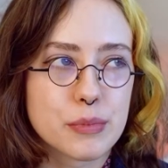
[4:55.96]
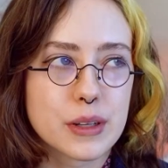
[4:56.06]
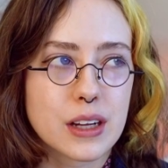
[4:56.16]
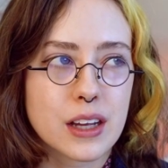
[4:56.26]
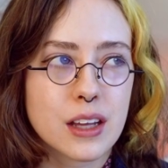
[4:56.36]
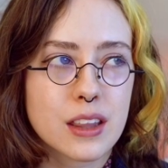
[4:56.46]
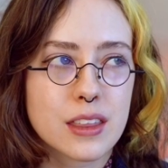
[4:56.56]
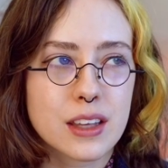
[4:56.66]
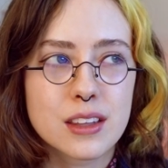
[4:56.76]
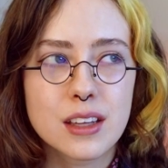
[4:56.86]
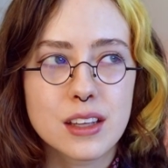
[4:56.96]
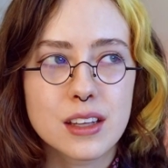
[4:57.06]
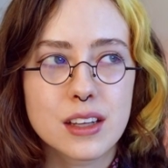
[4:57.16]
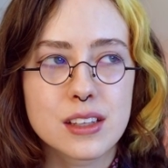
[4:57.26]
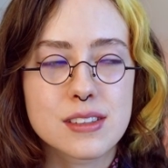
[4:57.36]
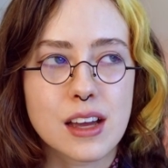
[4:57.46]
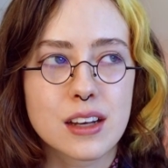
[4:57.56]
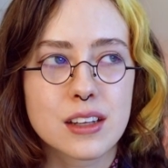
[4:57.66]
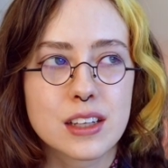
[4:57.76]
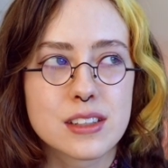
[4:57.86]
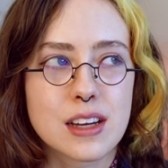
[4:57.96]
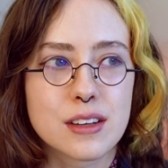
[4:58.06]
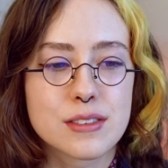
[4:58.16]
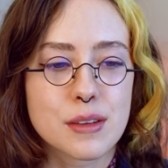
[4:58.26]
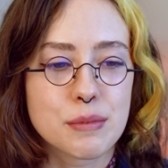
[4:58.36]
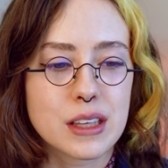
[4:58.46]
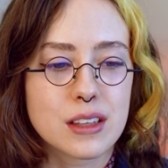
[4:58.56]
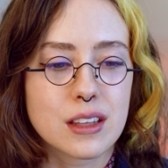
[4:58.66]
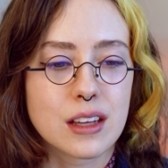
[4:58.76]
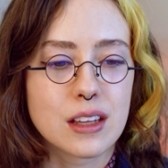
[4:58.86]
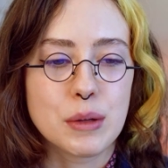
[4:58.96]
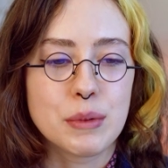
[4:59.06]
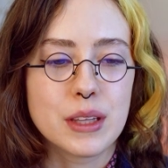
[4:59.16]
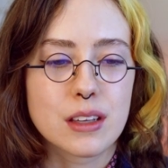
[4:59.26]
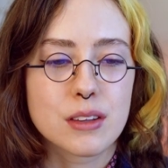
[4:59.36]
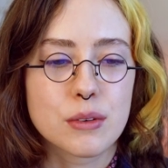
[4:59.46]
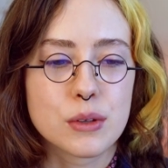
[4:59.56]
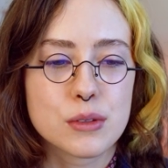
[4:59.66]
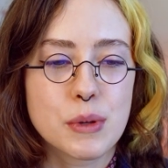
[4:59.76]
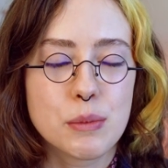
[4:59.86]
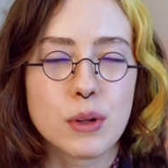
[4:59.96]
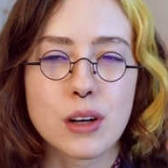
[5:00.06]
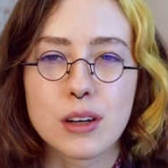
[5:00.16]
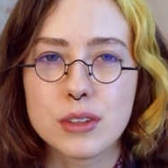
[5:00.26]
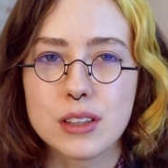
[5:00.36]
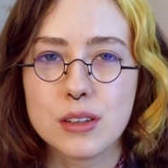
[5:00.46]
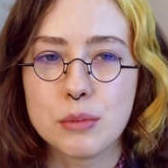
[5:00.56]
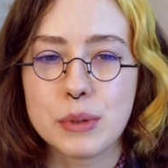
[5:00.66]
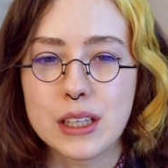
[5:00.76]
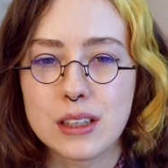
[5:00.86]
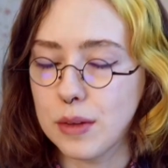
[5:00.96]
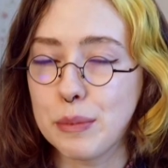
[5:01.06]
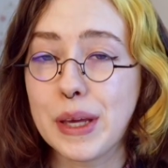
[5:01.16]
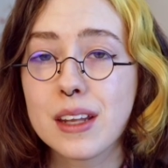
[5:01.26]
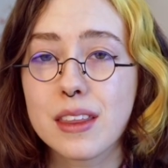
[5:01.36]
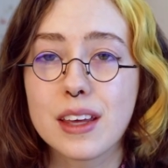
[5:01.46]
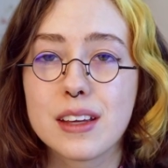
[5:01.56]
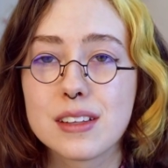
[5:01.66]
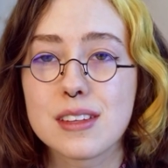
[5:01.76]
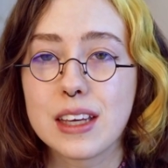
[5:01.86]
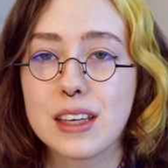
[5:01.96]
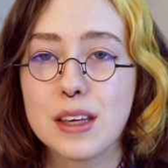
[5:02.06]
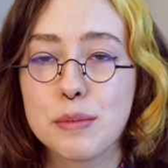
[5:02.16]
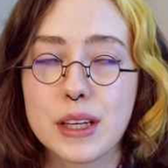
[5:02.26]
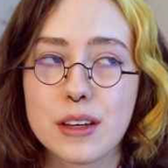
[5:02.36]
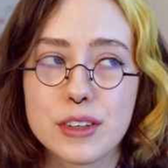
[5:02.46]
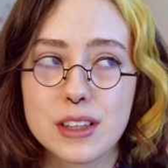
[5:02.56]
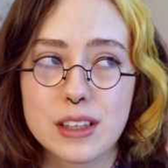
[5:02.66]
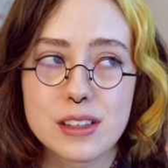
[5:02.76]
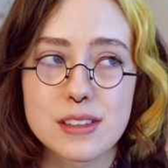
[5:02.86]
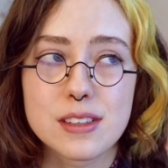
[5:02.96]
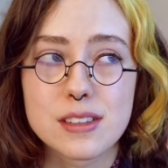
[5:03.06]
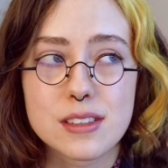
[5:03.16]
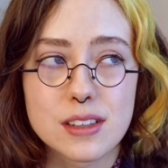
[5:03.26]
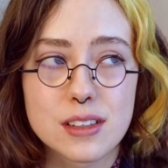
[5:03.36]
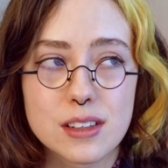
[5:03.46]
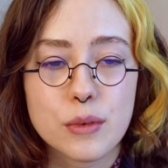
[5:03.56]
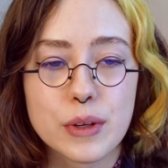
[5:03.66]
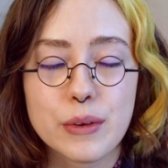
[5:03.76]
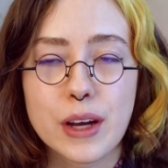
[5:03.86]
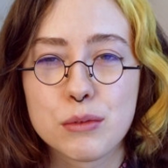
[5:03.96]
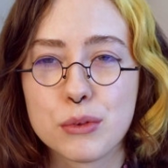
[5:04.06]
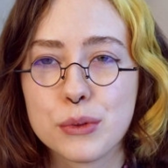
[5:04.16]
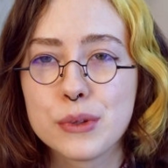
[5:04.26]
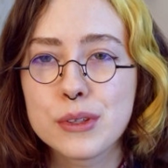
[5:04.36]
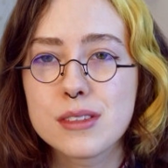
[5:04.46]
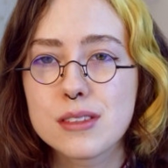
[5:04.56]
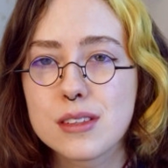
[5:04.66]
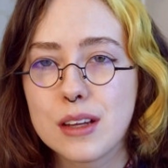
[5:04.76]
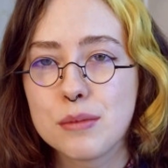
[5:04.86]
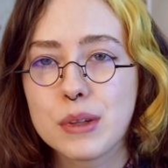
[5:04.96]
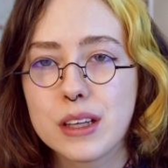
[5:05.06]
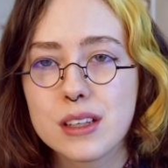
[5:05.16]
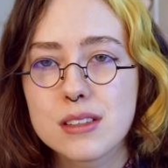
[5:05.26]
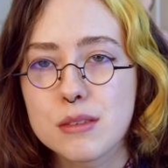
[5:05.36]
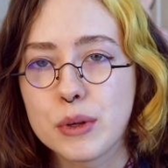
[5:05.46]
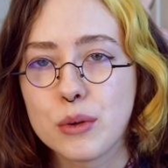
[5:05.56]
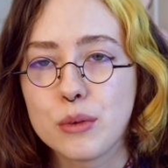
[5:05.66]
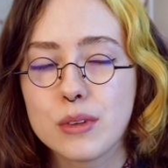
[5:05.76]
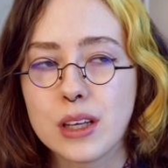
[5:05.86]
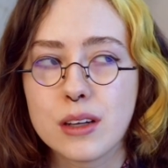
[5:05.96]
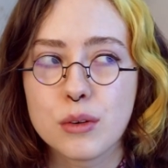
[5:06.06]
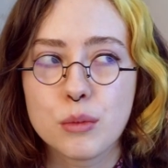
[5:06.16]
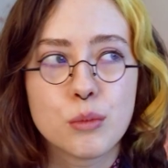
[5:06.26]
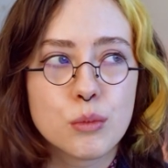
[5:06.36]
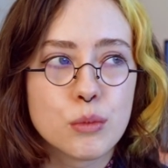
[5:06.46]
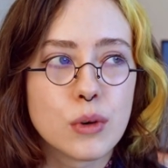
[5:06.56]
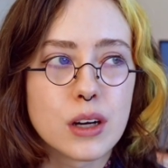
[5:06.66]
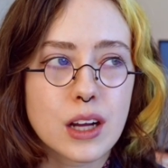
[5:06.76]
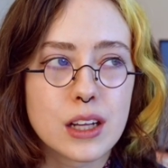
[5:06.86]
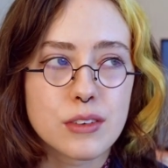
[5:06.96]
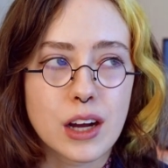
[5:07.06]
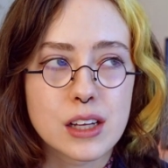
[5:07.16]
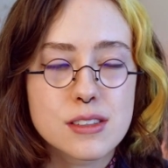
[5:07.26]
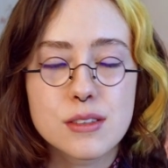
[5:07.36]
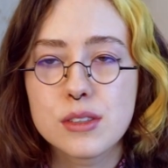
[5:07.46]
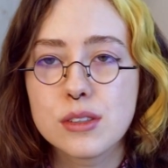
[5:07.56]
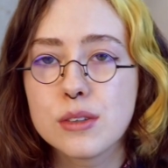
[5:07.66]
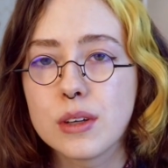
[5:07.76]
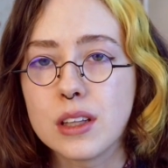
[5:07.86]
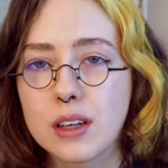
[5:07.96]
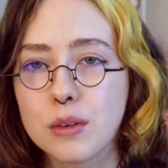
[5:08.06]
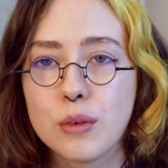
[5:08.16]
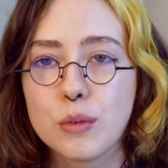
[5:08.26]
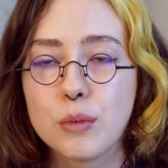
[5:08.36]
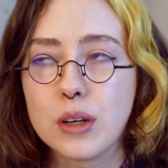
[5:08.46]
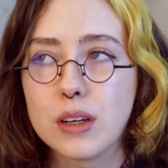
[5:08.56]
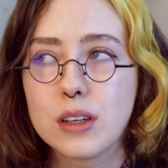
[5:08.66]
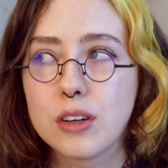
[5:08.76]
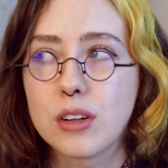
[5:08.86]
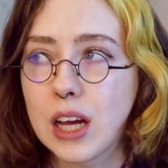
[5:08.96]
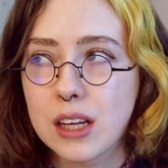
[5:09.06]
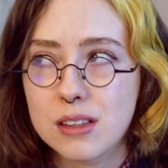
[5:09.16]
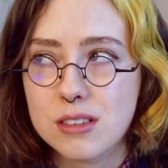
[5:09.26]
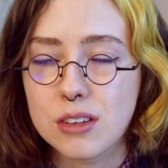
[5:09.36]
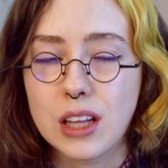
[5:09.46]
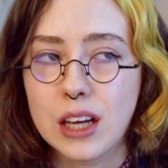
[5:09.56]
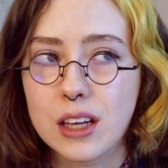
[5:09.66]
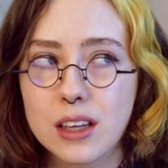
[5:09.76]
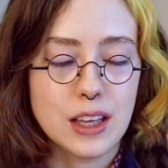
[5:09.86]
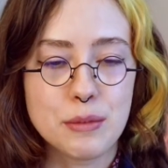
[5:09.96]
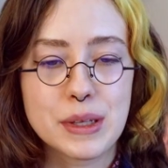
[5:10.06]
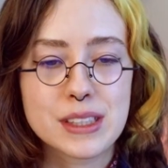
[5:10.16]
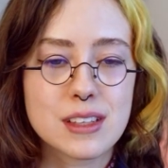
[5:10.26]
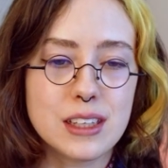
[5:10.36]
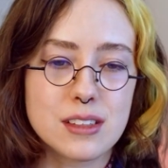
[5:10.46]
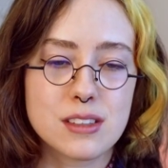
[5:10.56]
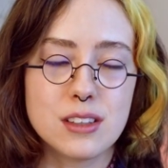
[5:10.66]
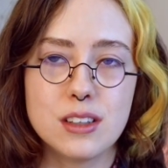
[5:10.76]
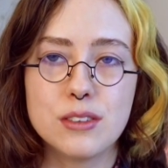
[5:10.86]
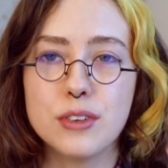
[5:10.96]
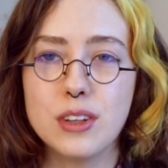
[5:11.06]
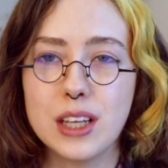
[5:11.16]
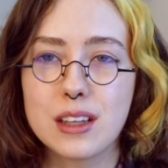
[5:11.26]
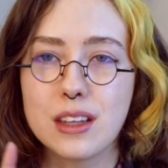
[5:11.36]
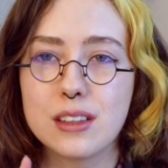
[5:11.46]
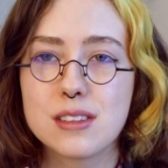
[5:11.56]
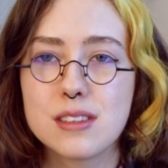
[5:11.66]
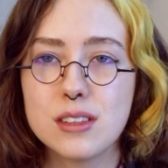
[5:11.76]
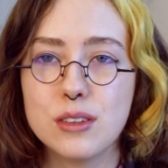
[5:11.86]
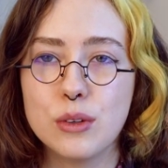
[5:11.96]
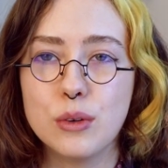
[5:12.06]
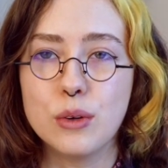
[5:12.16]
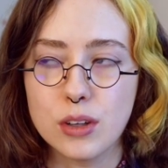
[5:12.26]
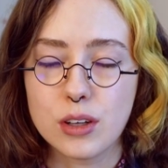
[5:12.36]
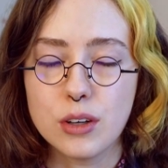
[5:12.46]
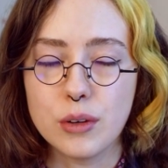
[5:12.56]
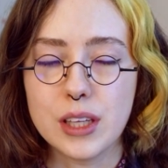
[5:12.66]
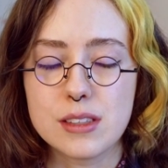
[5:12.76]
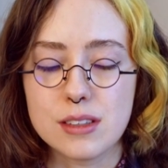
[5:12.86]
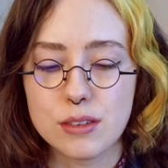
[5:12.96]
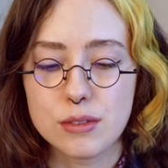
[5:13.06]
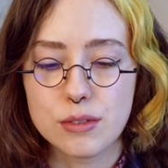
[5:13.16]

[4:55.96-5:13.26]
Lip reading: But I think that it's kind of good to have something that maybe like throws people off a little bit. The main thing is like keeping everything consistent. When you rules set in place about like what kind of eyes you do and like what your lines are like, it makes it easier for like things to look cohesive.